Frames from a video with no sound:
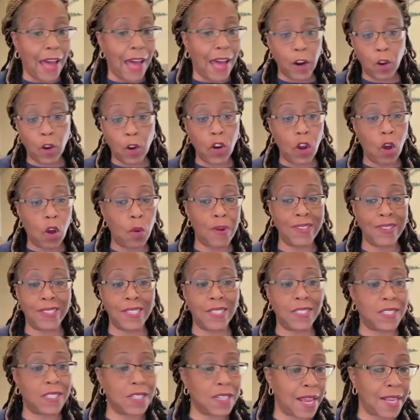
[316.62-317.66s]
I don't know where
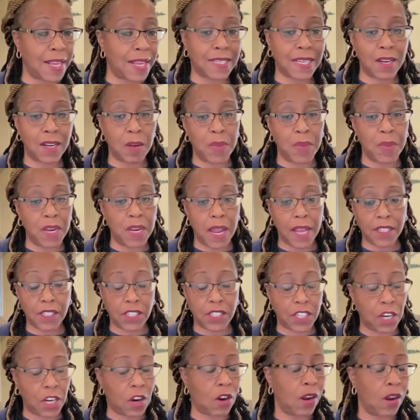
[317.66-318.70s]
DiJonai is going to be
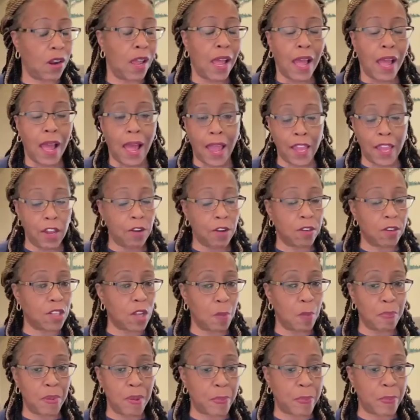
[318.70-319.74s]
next year. I hear
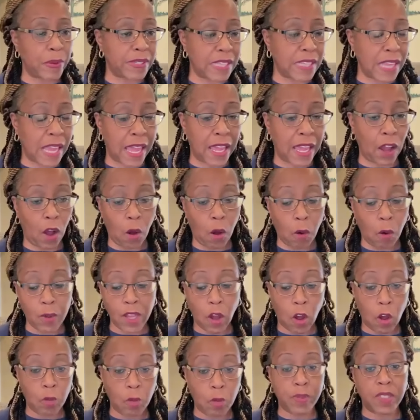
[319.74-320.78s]
some people saying, oh,
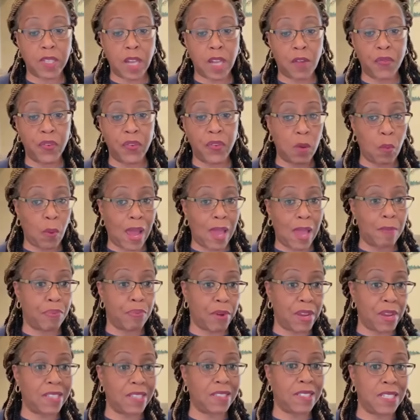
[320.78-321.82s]
we hope Stephanie White
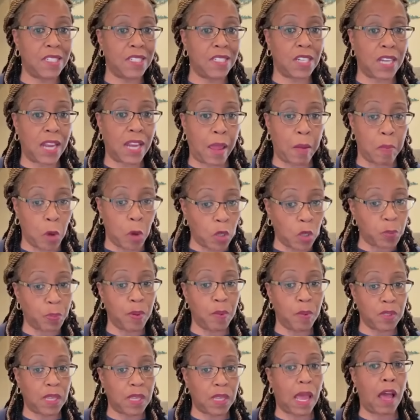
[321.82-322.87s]
brings DiJonai. Most
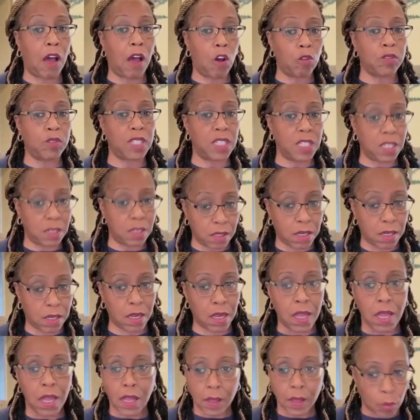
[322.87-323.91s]
people say, I hope she,
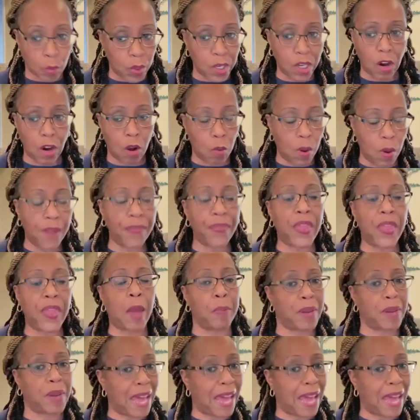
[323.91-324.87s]
we don't want that.